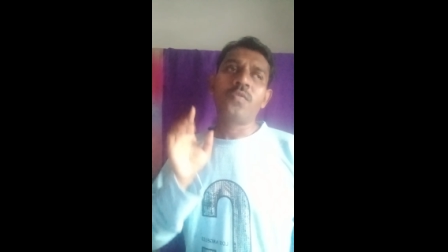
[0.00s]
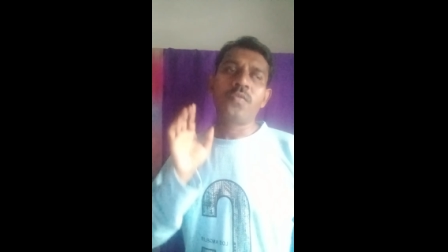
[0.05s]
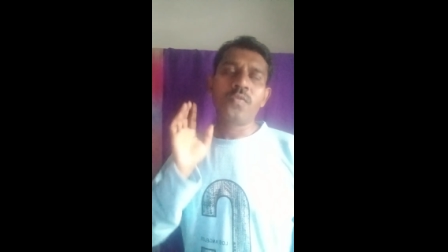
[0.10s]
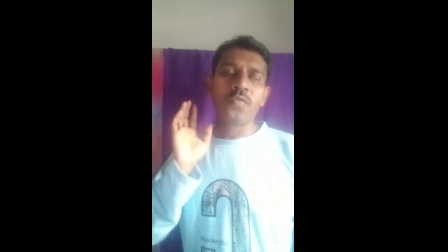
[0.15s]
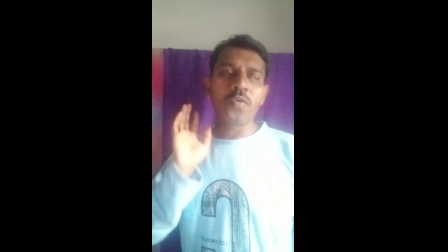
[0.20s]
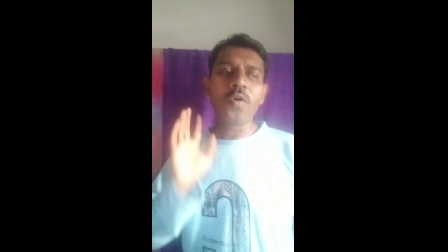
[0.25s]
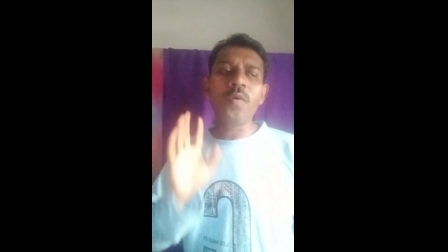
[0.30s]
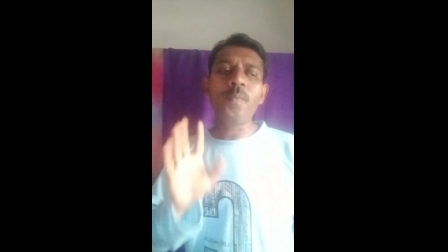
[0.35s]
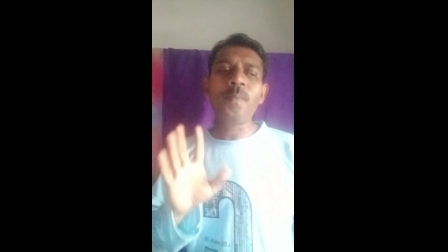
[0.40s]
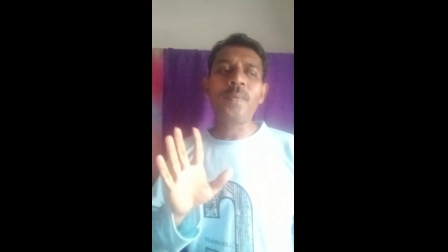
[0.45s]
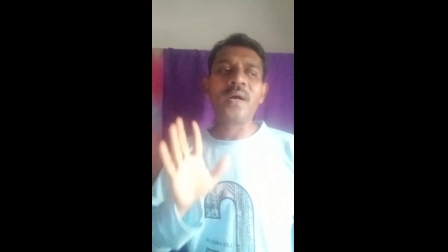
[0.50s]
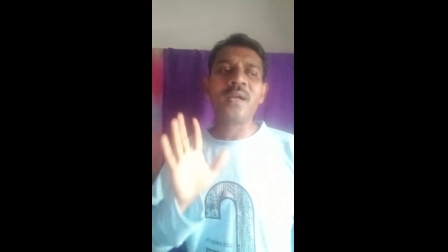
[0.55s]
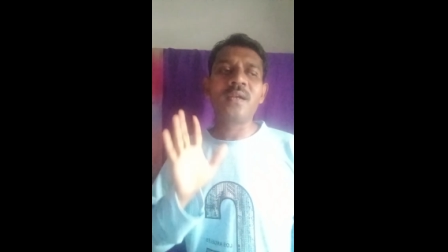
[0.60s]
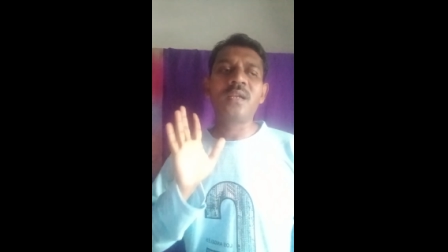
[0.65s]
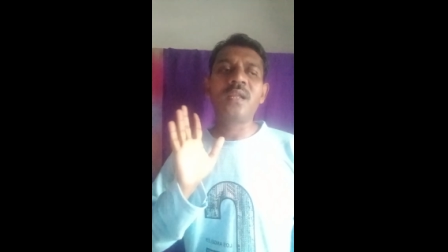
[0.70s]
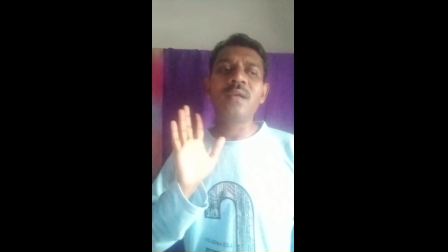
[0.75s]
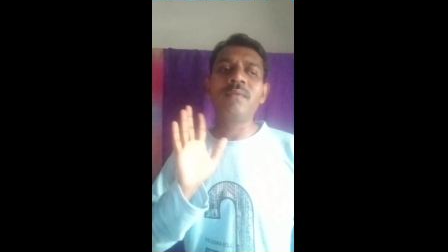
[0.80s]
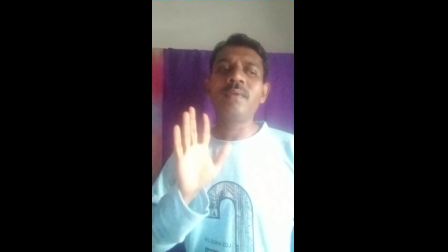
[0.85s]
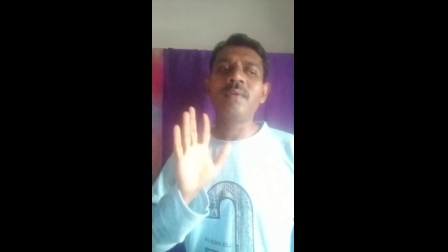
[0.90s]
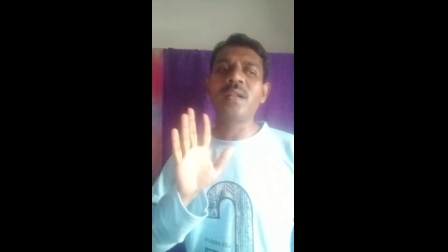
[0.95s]
No
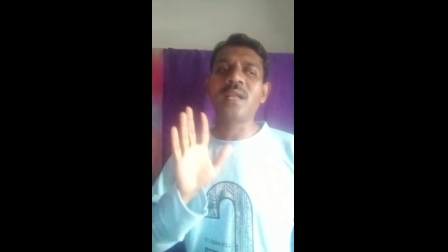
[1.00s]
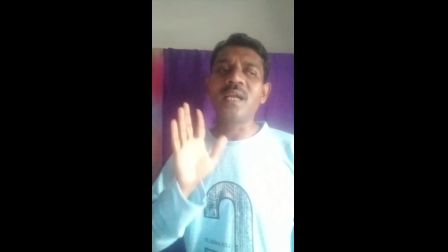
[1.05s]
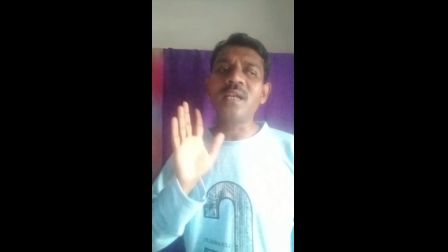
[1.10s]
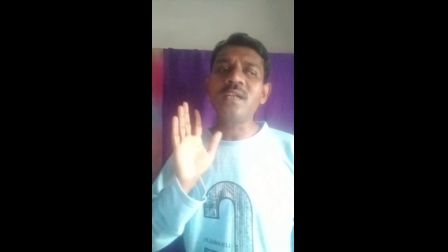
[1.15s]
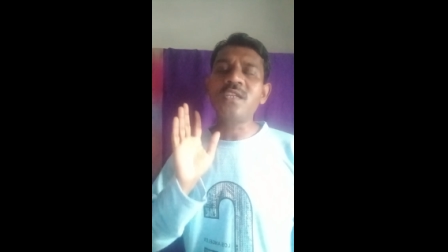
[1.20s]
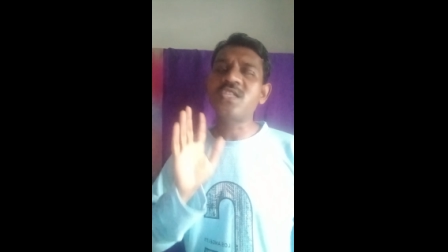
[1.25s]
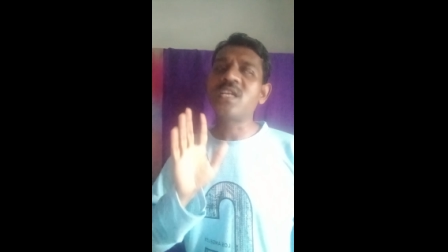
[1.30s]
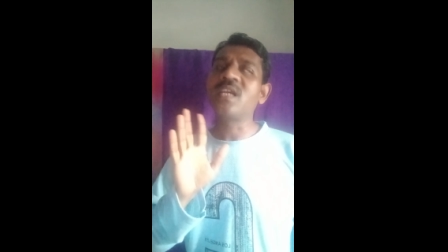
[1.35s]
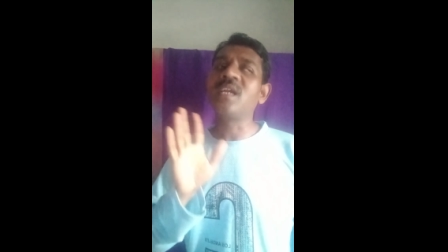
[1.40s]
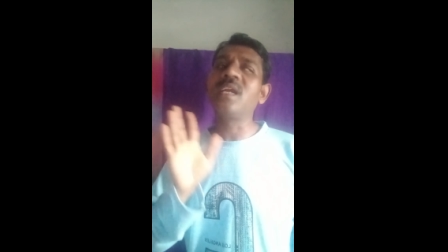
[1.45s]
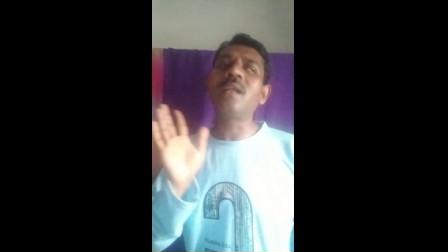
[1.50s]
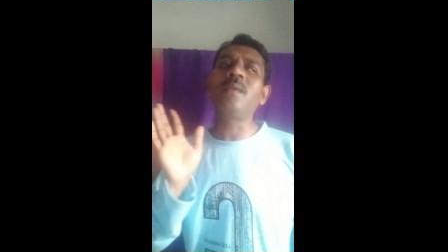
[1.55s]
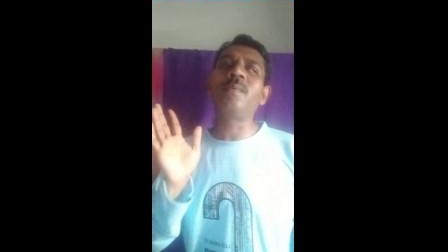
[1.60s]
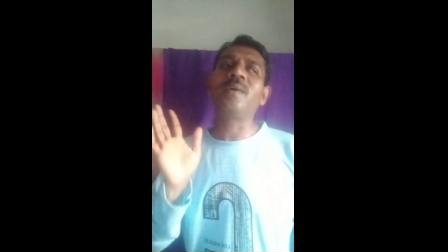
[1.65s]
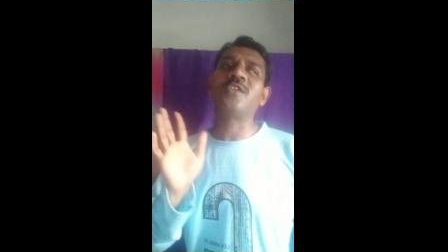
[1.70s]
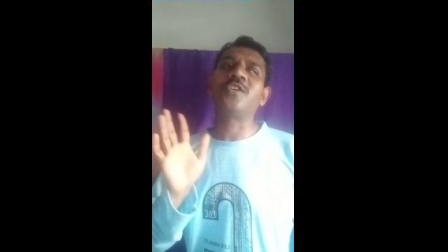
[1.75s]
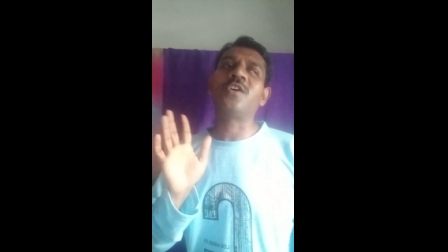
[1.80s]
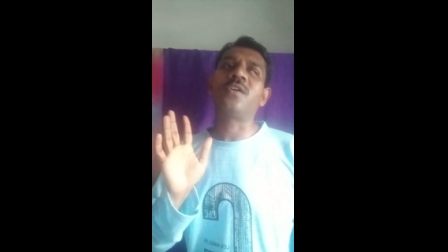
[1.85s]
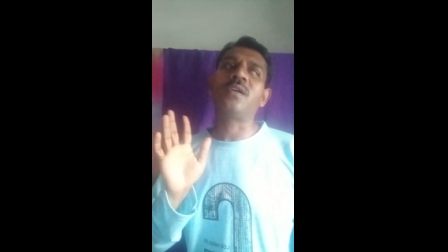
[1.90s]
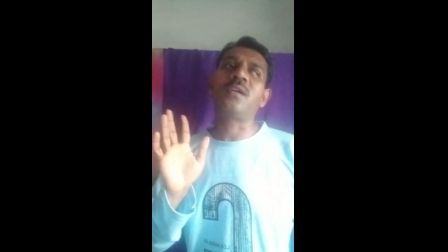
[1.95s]
party will get single
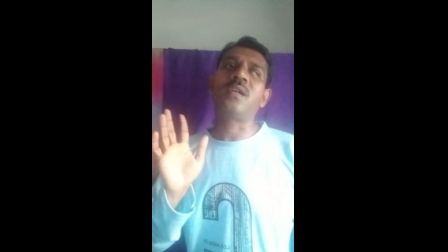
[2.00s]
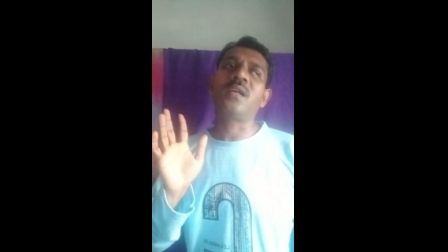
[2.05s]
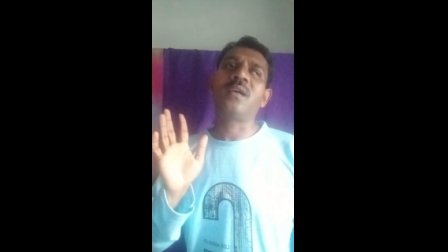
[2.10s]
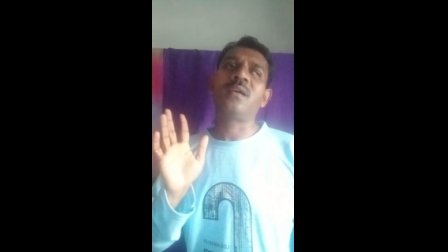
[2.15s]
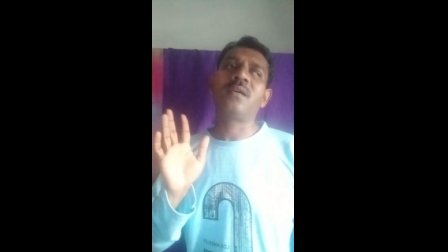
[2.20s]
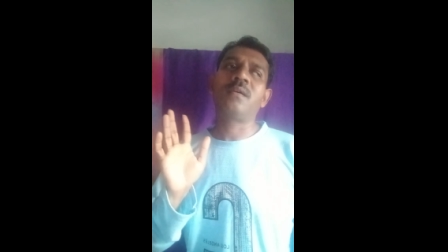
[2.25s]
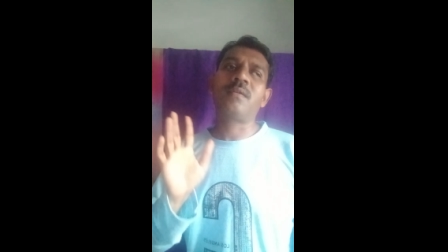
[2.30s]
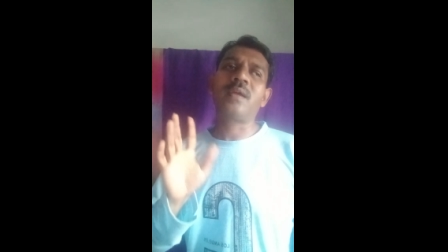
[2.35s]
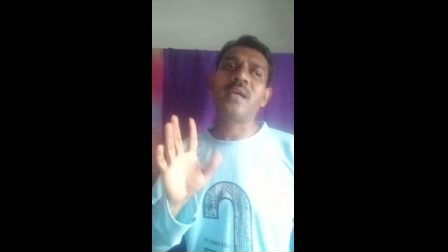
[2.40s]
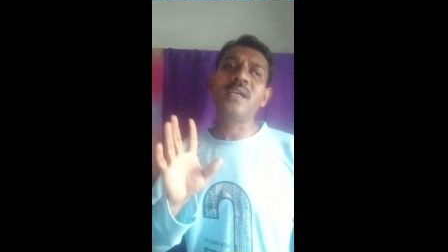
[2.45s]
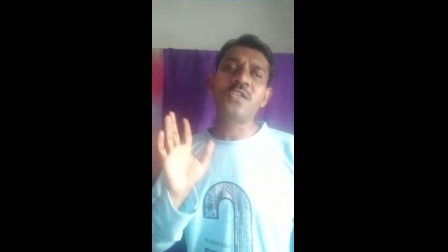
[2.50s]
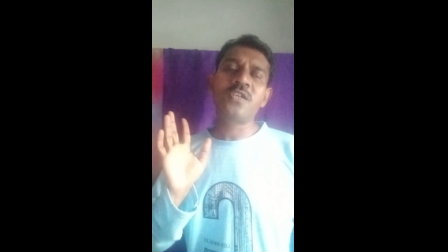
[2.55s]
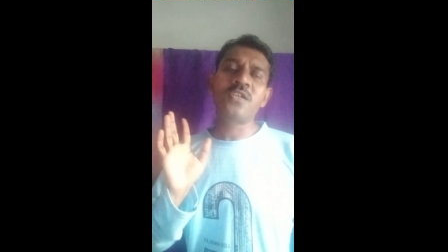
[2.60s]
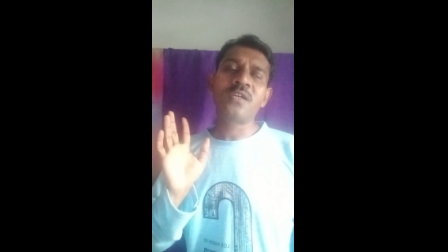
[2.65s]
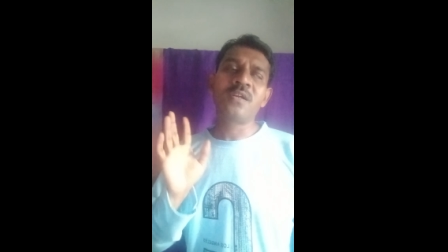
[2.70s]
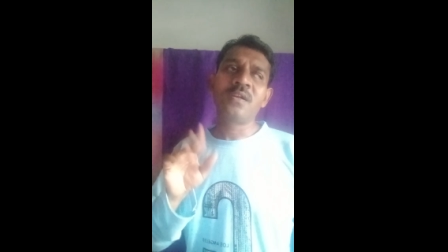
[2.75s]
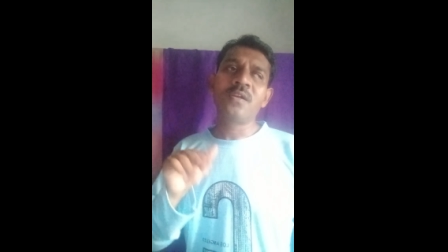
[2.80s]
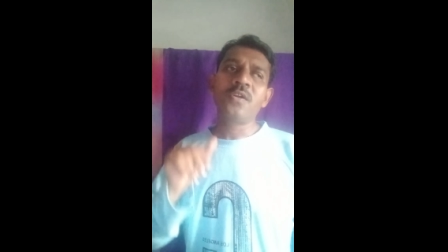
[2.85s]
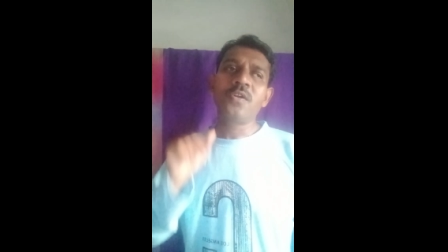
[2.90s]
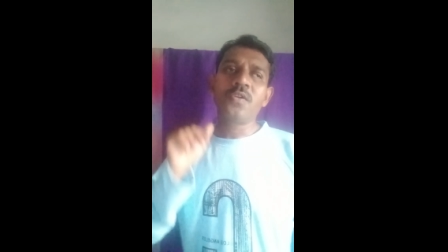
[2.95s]
majority, right?
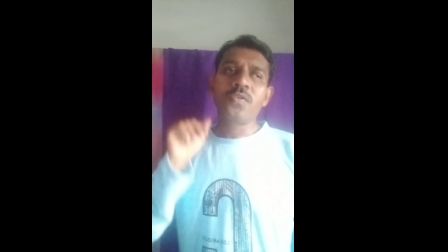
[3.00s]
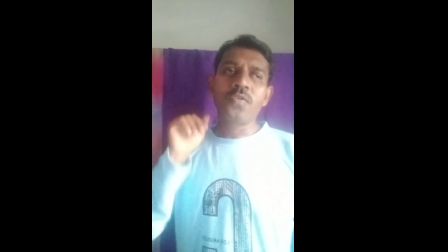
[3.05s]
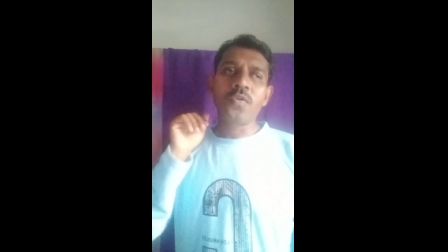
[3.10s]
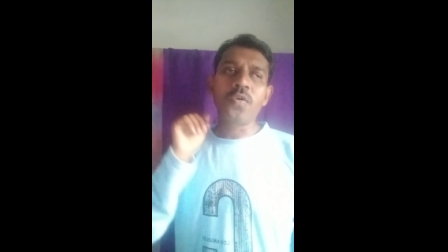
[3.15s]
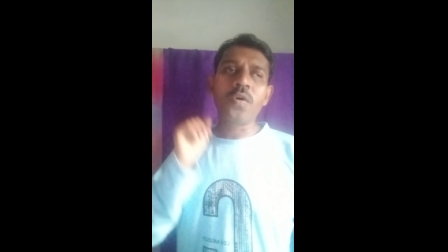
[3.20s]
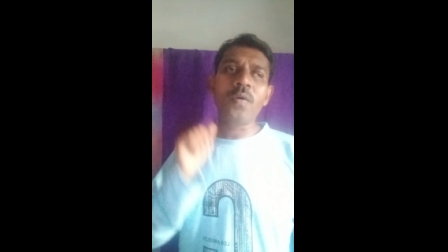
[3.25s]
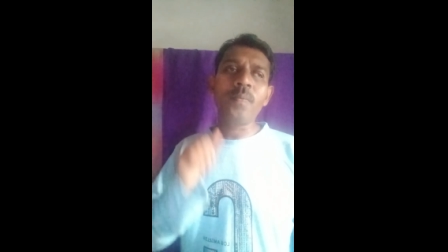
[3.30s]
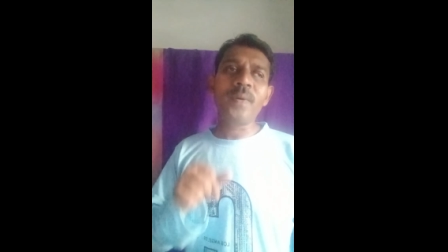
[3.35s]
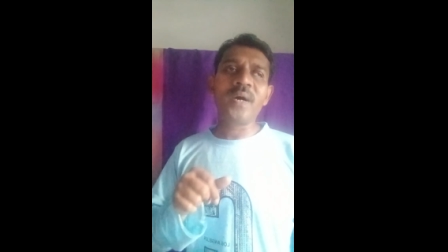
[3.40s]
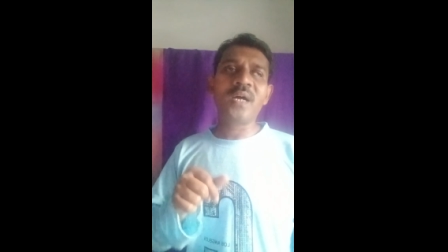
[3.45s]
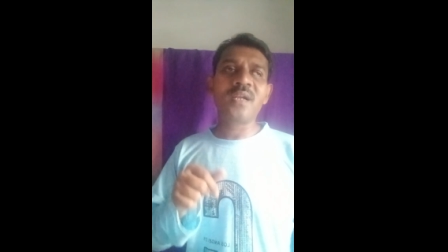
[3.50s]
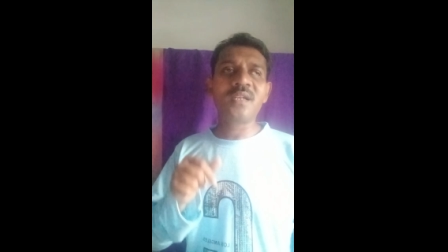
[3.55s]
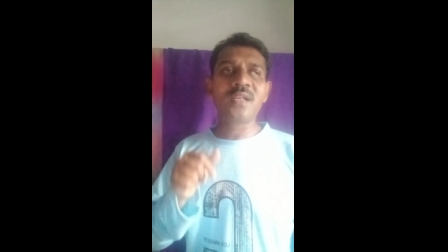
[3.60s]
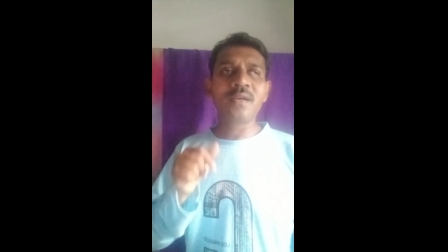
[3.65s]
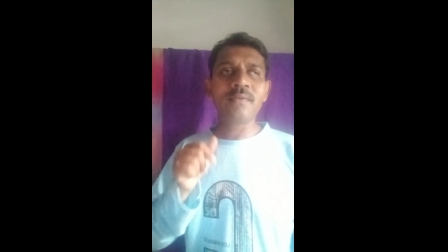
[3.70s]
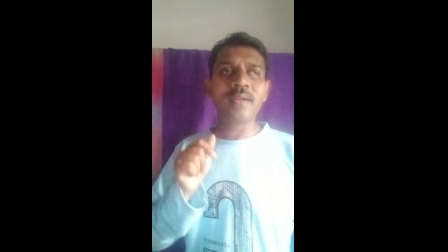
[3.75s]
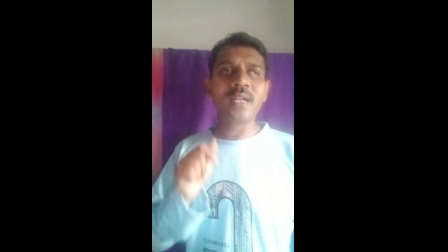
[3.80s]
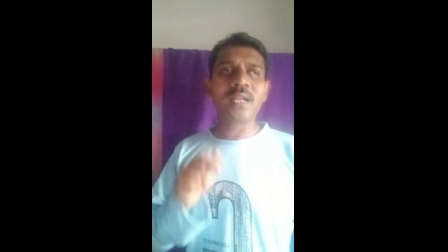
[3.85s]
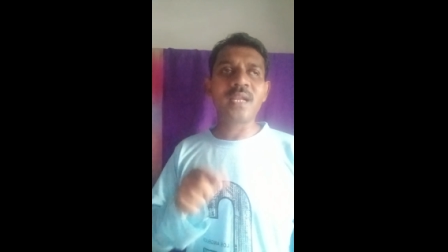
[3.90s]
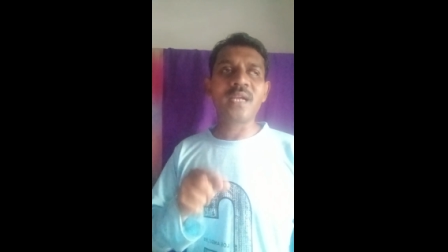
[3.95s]
No party
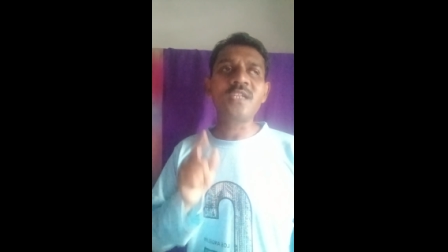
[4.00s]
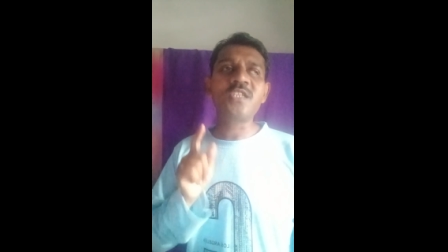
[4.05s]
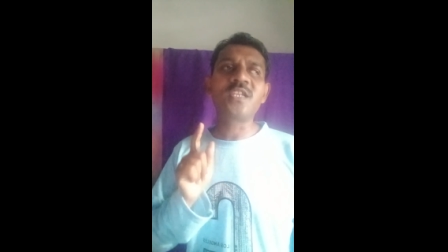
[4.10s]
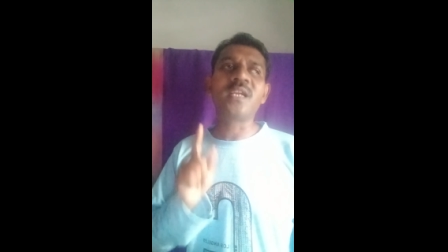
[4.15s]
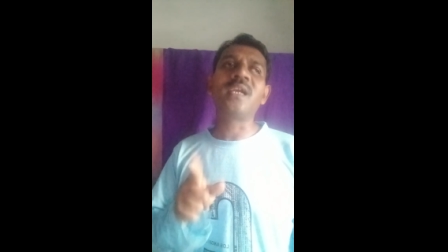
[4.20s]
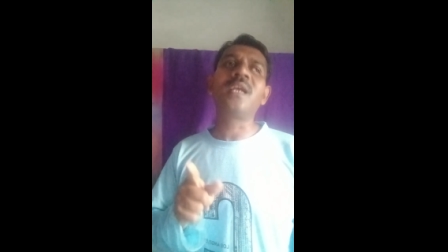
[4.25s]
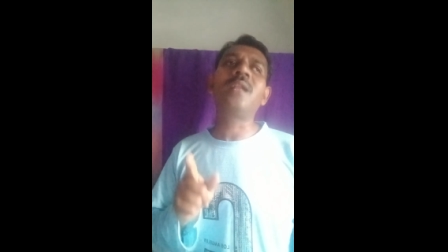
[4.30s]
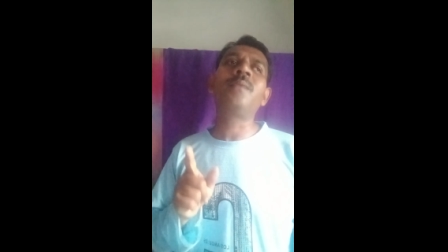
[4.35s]
will get single